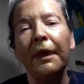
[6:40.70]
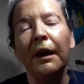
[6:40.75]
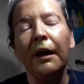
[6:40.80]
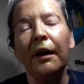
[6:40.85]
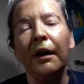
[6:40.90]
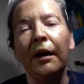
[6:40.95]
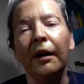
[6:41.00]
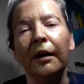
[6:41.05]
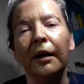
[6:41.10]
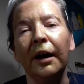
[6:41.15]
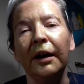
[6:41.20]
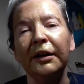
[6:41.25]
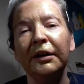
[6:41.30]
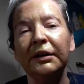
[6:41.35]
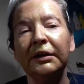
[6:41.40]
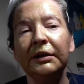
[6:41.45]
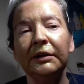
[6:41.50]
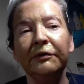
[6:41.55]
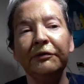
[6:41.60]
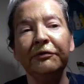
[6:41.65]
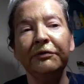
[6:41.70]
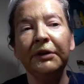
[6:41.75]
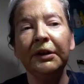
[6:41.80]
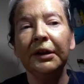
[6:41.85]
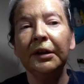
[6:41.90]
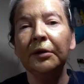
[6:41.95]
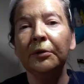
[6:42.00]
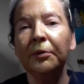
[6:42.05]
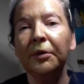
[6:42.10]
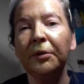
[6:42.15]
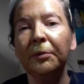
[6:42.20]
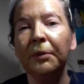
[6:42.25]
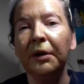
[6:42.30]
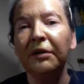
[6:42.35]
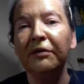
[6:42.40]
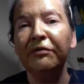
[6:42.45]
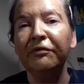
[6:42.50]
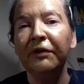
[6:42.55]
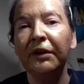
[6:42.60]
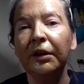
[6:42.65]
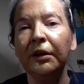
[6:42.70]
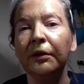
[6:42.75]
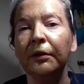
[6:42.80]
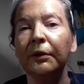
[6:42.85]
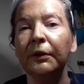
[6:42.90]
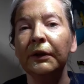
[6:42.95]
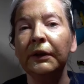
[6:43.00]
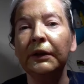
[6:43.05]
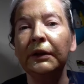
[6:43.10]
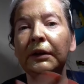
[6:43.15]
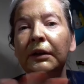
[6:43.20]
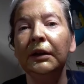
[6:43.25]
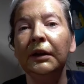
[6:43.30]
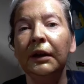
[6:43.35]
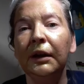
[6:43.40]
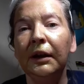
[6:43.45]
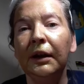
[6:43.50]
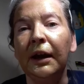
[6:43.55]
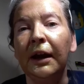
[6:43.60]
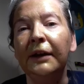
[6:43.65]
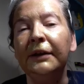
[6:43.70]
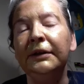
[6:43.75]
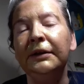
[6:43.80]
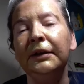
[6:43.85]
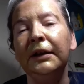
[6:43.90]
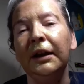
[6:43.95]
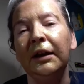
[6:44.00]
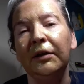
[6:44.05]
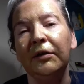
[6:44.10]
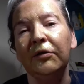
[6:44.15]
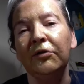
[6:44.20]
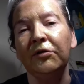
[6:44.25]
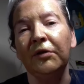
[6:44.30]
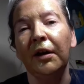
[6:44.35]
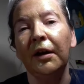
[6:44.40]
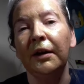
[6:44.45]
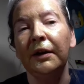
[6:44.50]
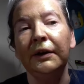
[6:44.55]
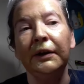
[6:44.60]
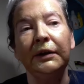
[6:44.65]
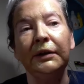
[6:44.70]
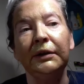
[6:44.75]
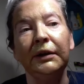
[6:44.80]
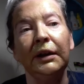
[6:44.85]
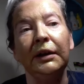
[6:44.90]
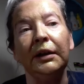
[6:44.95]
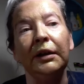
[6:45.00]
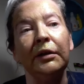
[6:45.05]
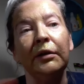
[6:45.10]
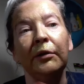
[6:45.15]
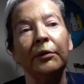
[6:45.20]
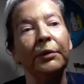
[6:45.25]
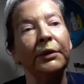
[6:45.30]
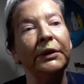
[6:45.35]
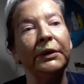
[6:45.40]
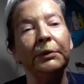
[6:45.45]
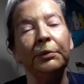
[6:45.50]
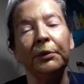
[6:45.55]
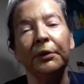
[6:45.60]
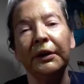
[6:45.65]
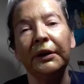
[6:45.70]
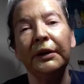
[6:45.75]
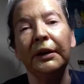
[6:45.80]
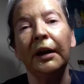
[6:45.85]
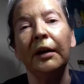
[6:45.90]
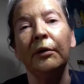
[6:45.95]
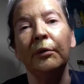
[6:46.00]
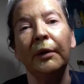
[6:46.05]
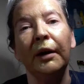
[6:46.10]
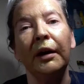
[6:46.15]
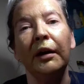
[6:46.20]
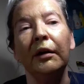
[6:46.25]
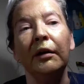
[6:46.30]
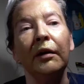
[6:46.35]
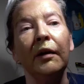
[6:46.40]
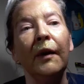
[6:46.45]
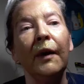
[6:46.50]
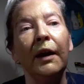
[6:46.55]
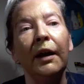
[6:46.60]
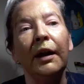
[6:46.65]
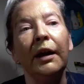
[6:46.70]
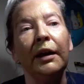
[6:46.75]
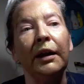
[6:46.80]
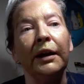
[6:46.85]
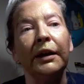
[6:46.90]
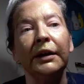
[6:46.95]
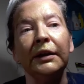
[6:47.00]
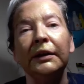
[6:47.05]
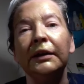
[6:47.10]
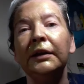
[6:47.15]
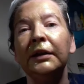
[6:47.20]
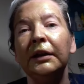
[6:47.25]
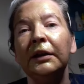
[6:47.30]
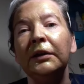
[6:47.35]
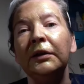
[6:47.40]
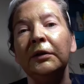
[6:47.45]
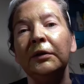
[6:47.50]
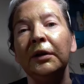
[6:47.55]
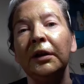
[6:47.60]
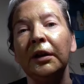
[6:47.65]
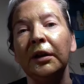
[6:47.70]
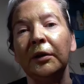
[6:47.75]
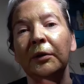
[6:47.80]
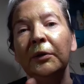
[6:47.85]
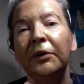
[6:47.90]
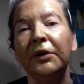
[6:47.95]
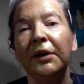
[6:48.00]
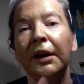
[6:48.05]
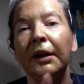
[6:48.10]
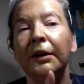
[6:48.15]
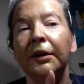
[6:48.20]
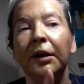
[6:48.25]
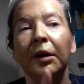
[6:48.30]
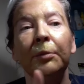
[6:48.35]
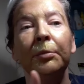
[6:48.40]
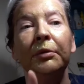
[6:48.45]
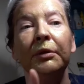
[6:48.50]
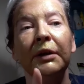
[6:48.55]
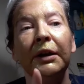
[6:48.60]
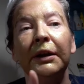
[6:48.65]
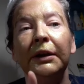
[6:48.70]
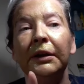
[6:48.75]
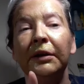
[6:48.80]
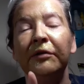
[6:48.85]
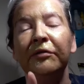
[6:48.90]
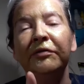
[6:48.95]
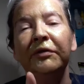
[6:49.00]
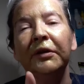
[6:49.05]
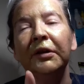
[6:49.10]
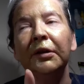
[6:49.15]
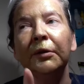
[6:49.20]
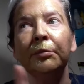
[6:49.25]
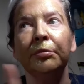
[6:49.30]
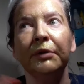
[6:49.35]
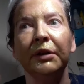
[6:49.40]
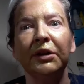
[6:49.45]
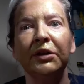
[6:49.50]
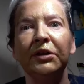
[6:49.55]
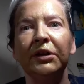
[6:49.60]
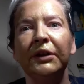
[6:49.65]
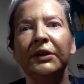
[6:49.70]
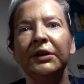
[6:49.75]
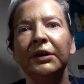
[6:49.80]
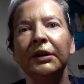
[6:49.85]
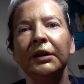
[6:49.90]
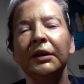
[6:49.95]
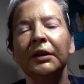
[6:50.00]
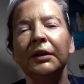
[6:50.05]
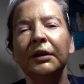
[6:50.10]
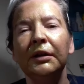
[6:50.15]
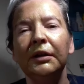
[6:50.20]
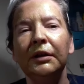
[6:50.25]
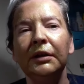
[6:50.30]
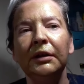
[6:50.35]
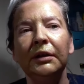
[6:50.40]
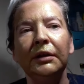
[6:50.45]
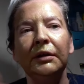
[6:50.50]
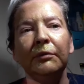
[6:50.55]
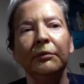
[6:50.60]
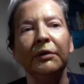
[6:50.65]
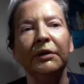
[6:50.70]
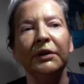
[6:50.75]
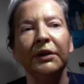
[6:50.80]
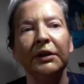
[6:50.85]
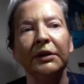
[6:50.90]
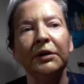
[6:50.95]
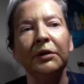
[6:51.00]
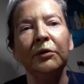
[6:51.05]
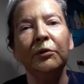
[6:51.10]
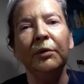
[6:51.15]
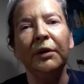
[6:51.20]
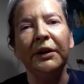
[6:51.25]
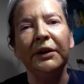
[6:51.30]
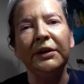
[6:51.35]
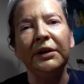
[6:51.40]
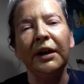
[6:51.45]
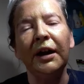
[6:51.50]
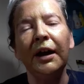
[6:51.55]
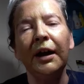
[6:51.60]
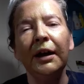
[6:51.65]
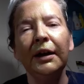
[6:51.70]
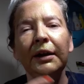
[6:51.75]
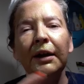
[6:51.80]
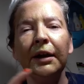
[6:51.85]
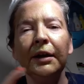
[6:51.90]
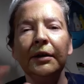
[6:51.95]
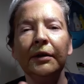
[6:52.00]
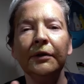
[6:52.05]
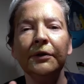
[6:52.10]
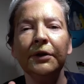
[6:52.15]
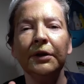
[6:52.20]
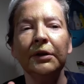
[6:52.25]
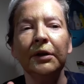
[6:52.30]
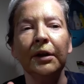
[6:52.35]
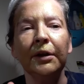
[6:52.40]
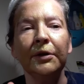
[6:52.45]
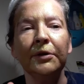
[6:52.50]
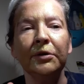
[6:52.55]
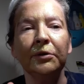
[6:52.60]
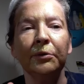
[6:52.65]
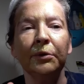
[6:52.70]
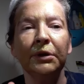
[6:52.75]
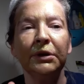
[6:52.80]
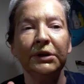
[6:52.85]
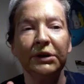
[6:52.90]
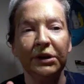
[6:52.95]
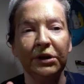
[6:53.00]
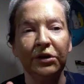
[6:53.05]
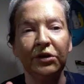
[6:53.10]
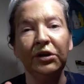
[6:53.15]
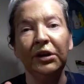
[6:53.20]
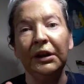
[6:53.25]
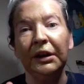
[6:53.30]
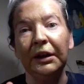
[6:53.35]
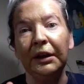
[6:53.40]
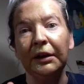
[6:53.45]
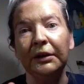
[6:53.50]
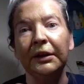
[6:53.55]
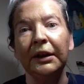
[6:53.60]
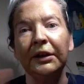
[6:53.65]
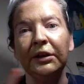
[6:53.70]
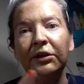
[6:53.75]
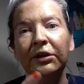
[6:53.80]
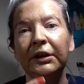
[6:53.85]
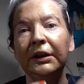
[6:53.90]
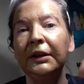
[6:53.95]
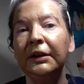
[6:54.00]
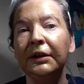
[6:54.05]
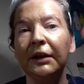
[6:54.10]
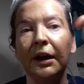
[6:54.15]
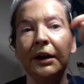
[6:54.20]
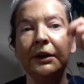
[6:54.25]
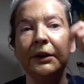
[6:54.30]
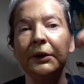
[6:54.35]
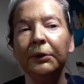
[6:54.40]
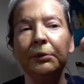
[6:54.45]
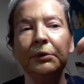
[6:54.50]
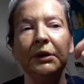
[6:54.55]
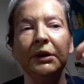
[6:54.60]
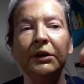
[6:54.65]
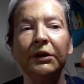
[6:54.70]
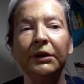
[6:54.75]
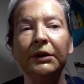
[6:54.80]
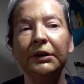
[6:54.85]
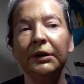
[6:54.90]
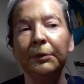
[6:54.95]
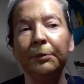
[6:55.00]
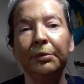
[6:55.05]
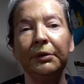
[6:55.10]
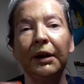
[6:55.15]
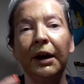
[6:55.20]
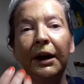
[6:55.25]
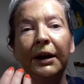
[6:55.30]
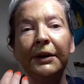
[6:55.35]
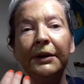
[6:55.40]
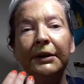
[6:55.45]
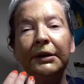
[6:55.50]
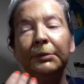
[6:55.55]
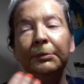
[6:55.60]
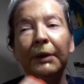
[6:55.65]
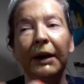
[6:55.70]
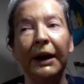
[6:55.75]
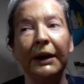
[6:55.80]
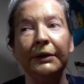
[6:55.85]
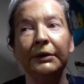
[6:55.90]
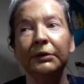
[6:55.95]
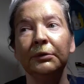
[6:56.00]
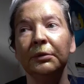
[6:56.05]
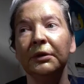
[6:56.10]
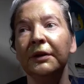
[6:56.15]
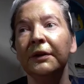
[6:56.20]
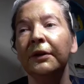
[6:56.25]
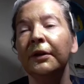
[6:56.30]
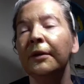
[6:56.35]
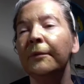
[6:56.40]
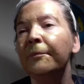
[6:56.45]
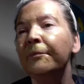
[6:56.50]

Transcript: I just fling it with my fingers as it air dries, and it always works out well. And I continue to use that double-ended ferro brush as the little one is a highlighter and the larger one is a cheek. And that cheek side is what I just applied this mask with.